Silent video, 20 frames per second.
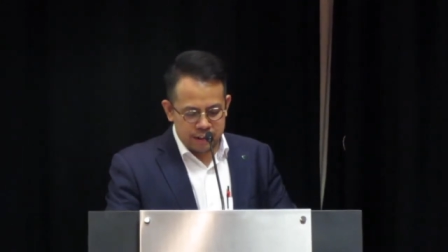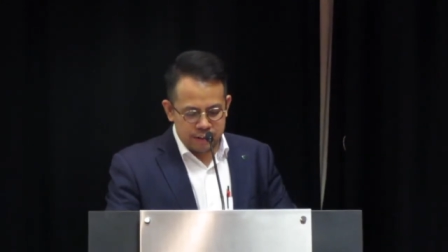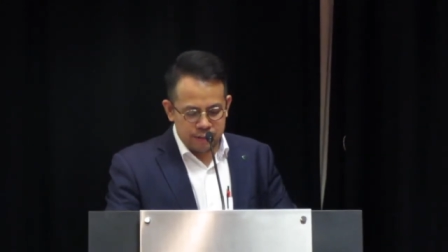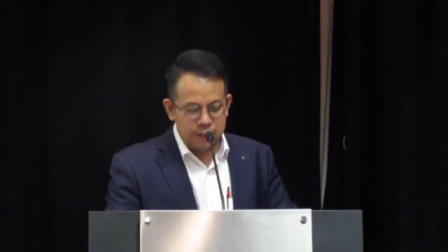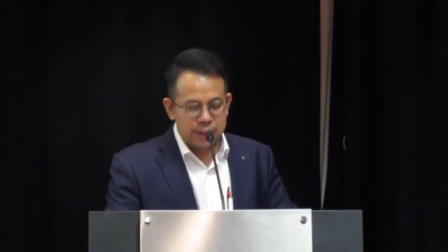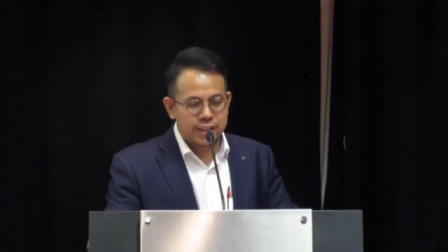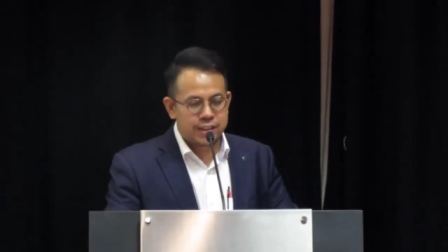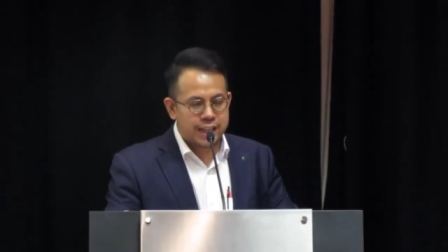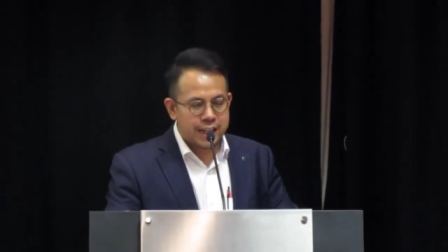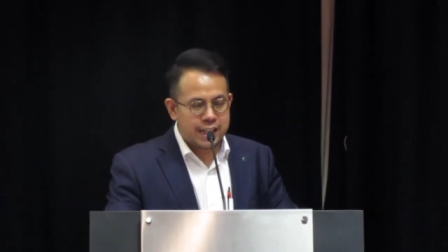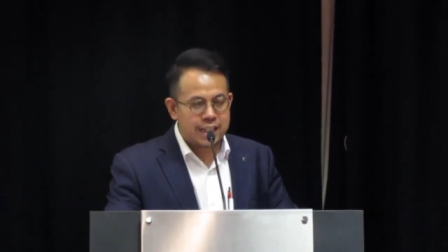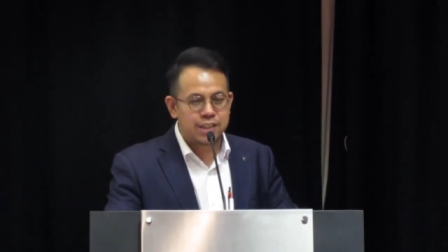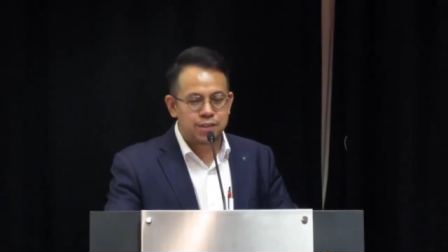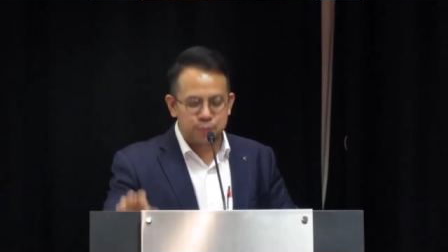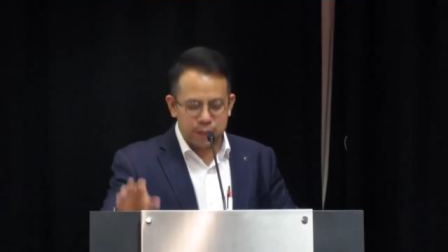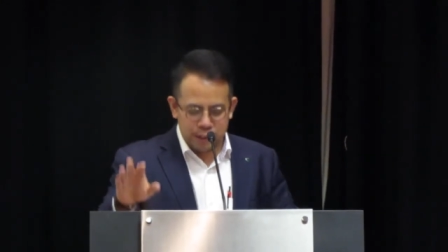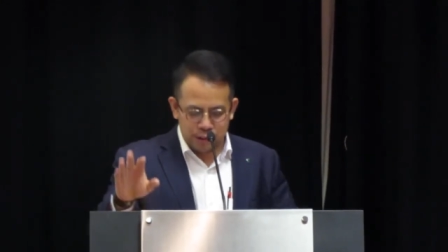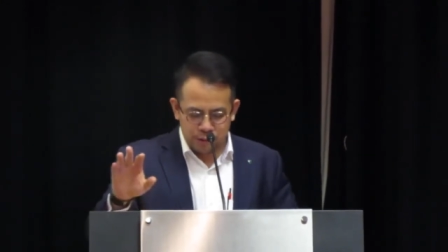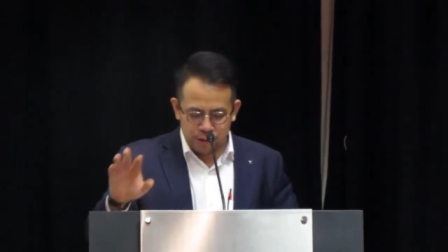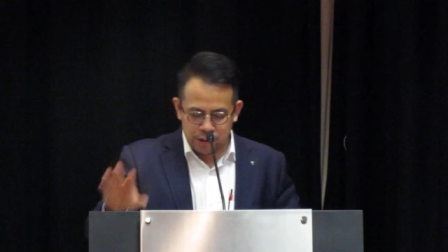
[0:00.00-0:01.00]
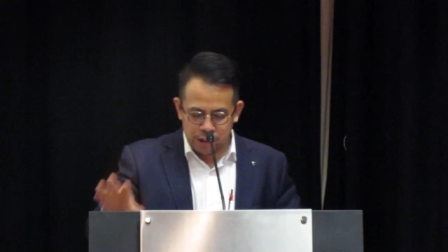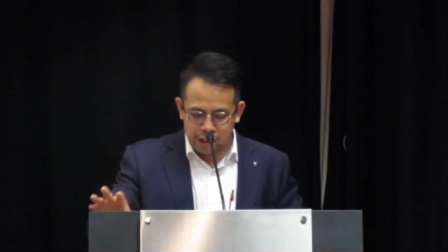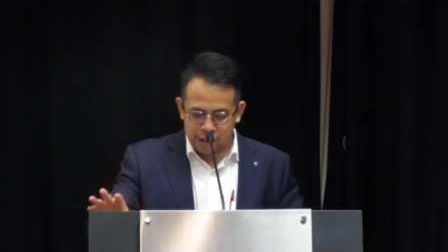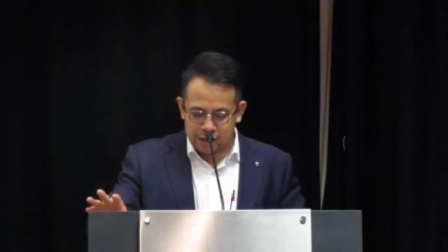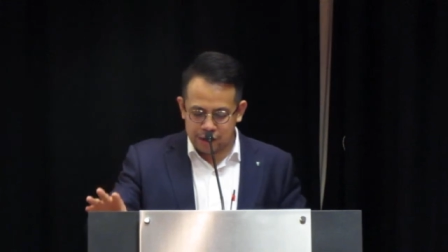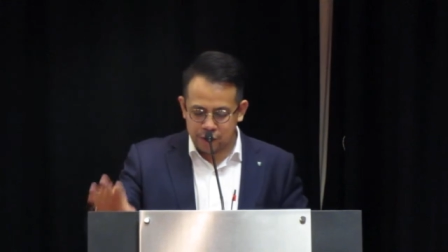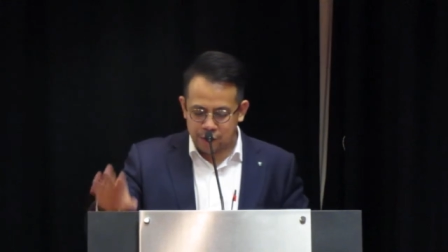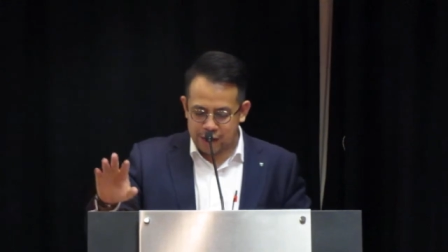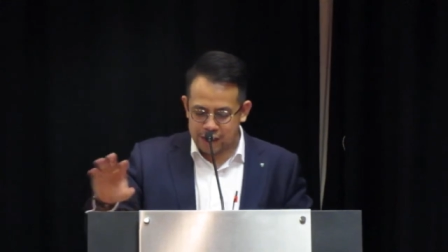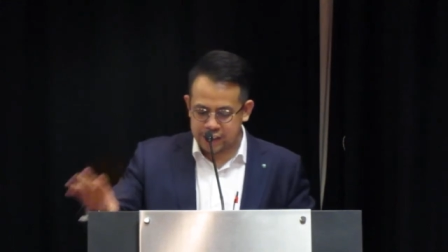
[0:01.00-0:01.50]
which says we do
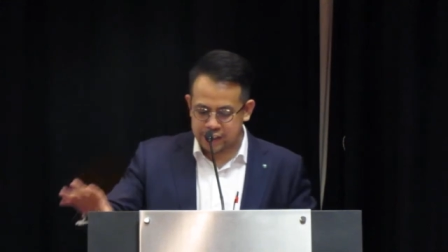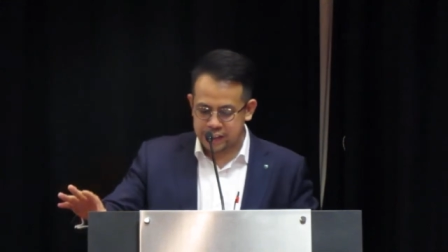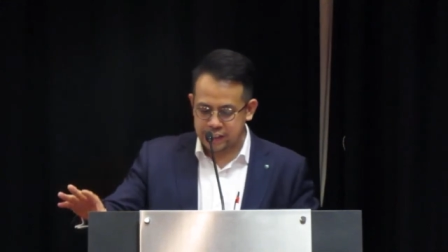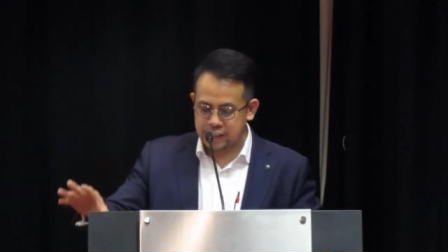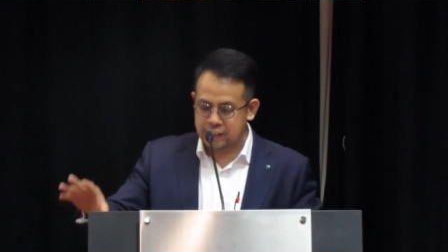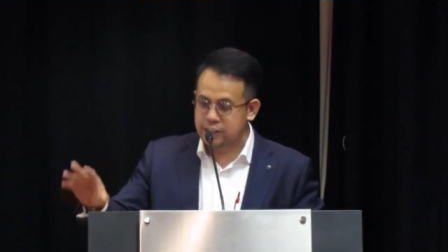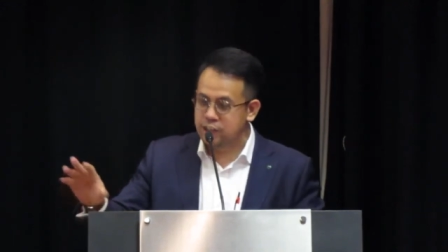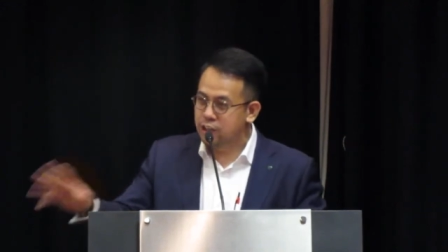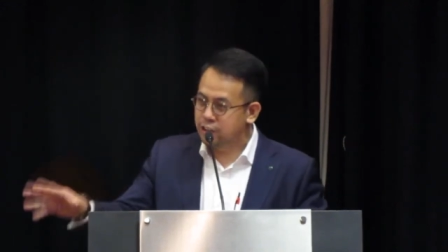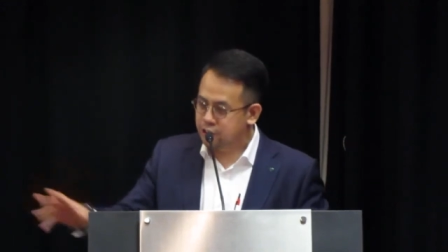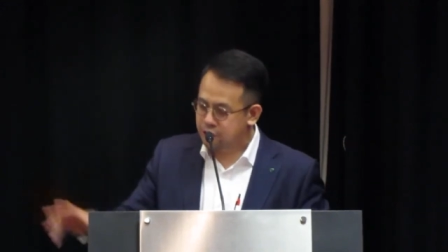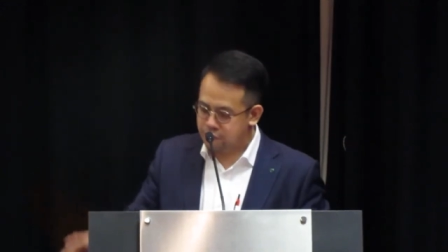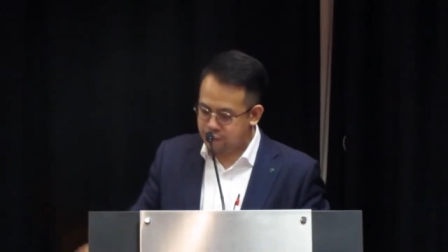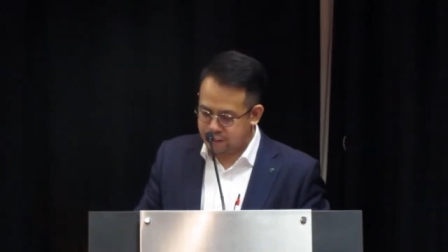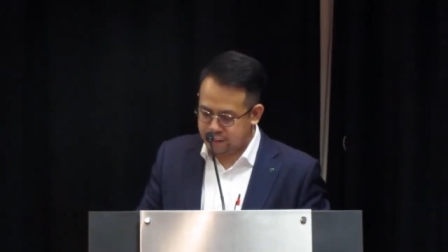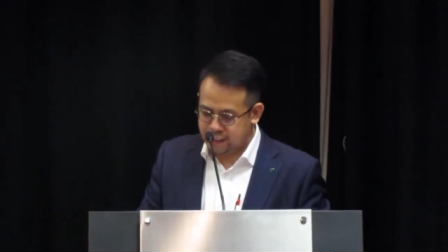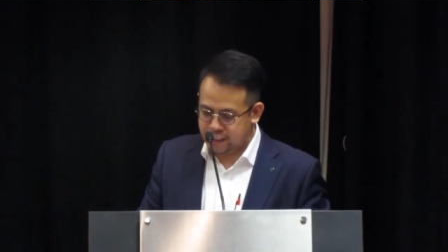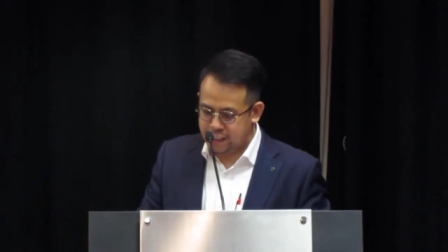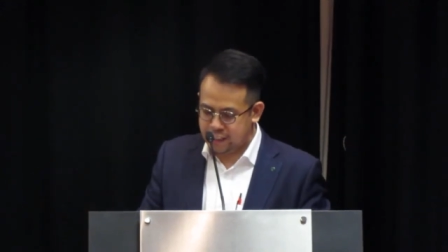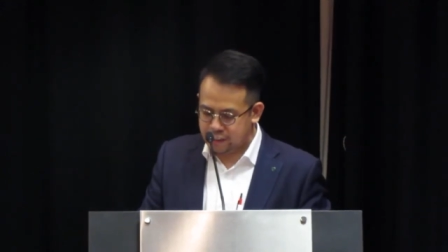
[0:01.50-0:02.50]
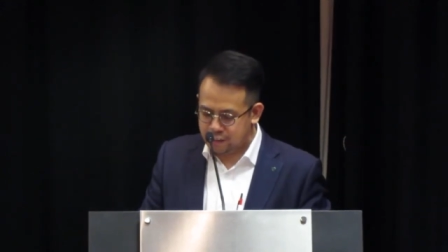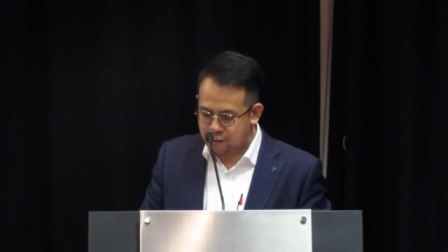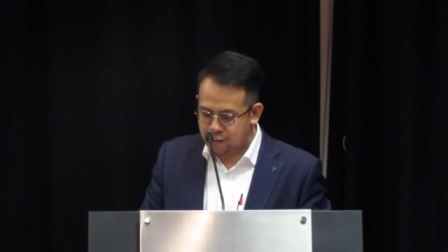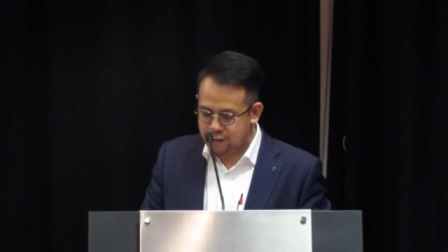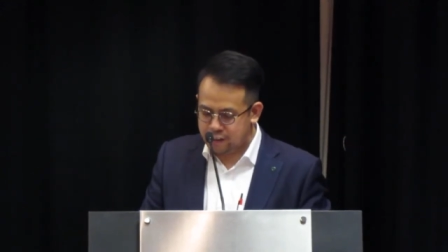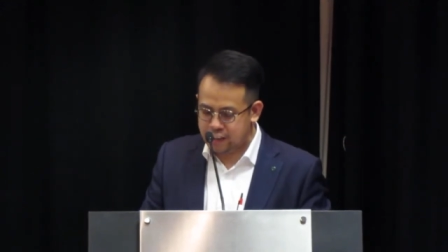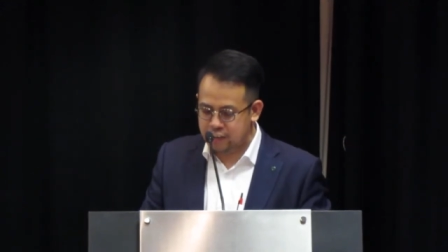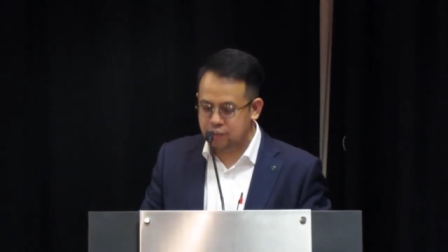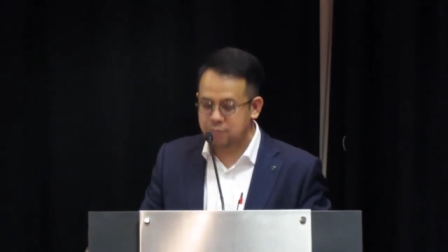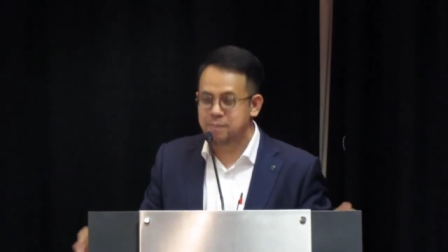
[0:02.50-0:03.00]
not question the authority in
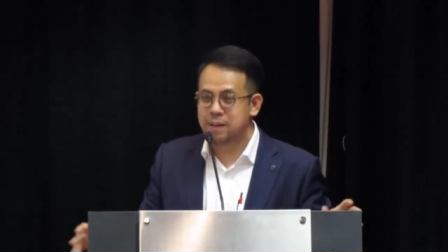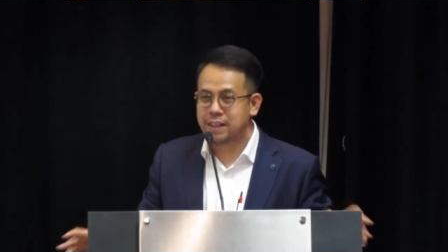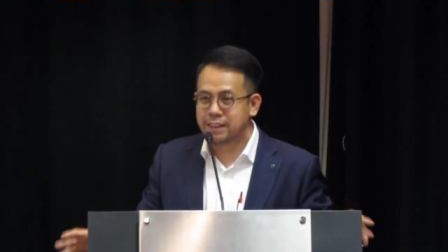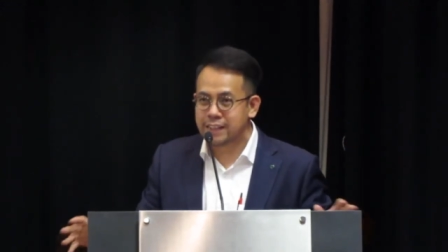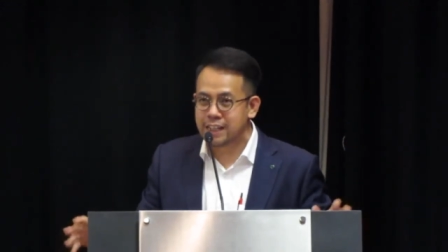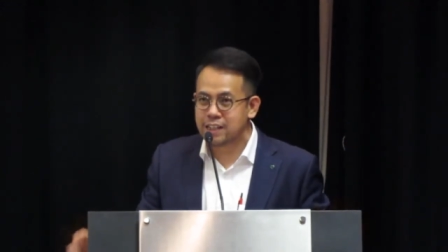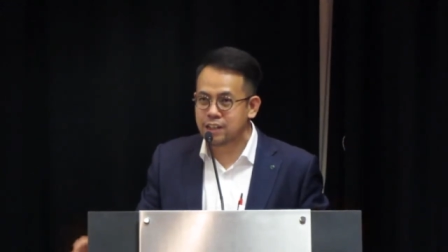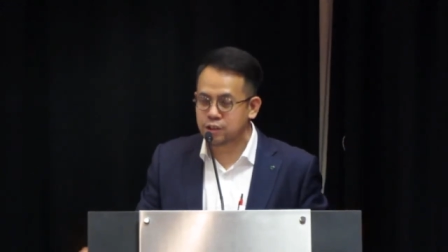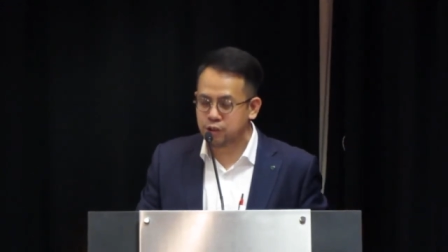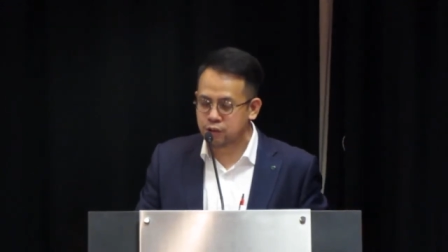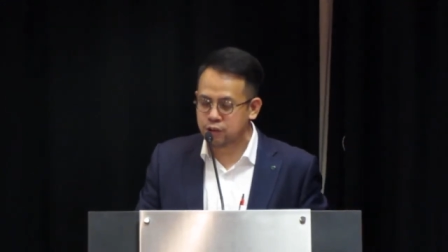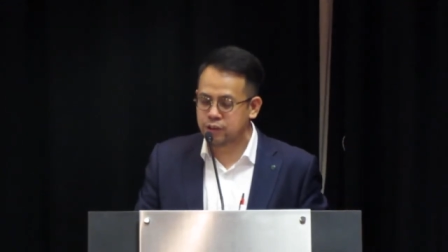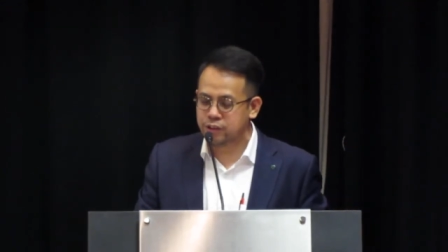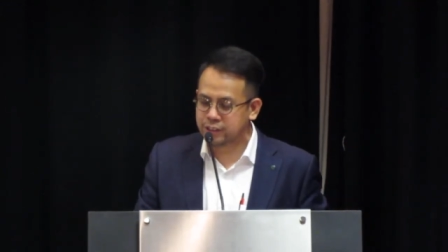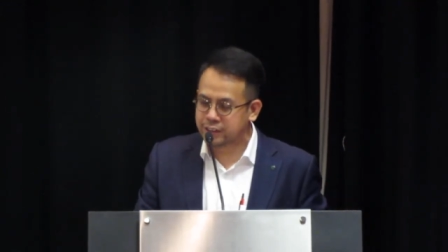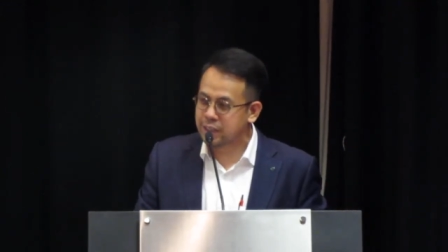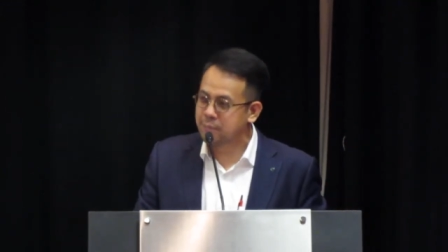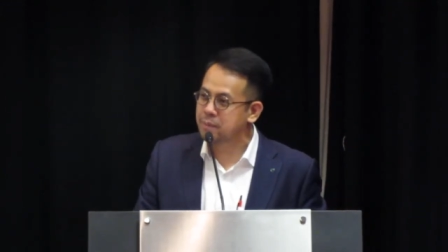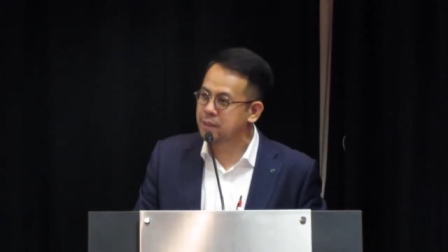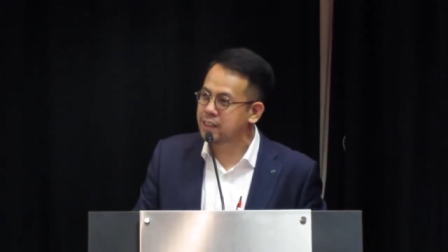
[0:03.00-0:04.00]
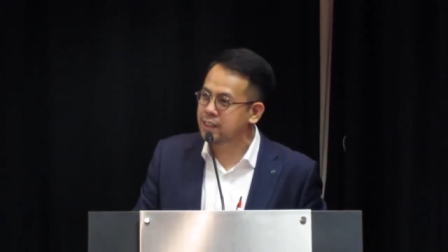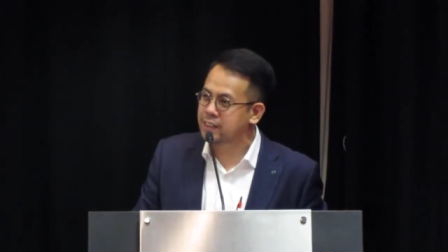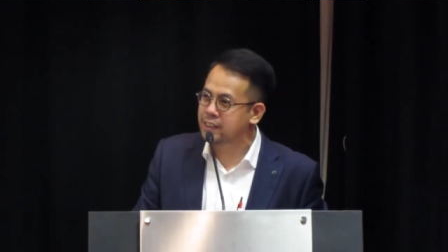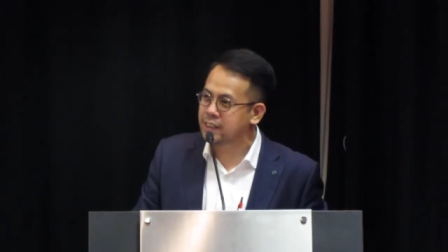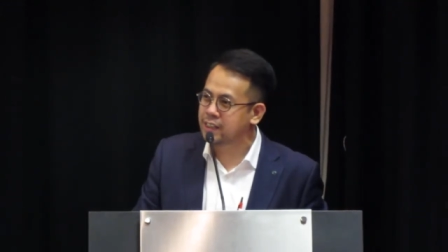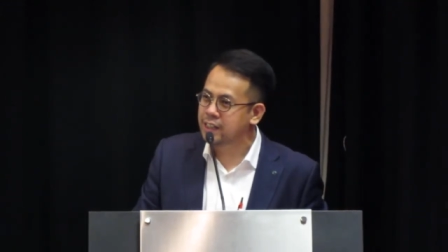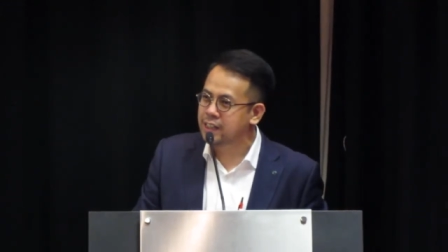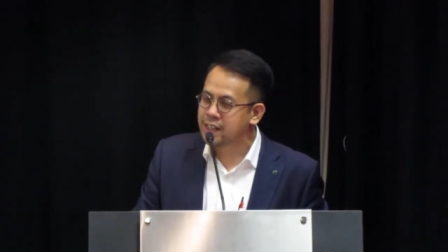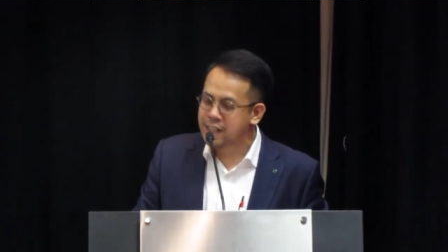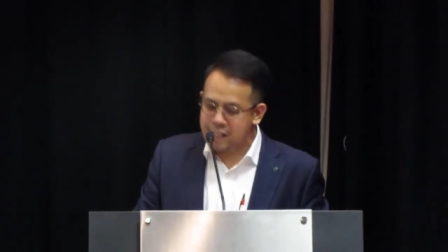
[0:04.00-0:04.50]
order to maintain social
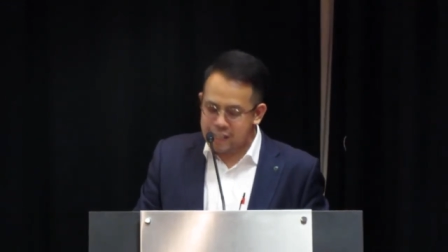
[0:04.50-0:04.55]
stability,